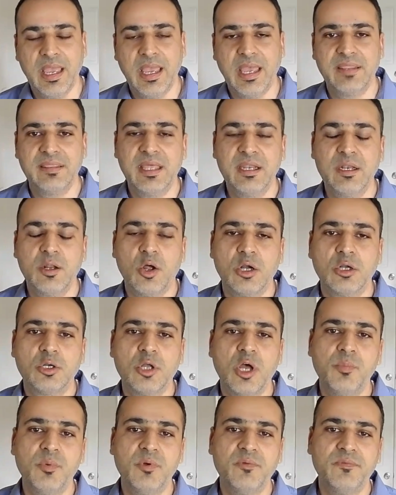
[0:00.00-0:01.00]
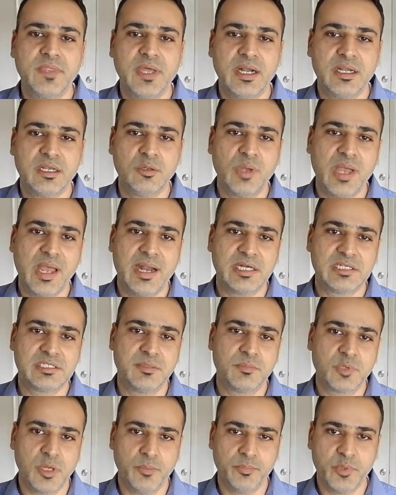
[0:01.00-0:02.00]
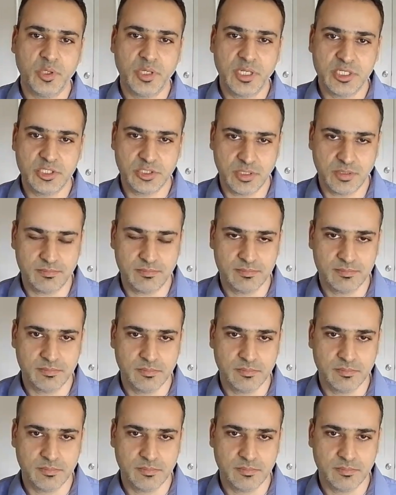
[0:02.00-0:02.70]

And then on top of that, you add some computation.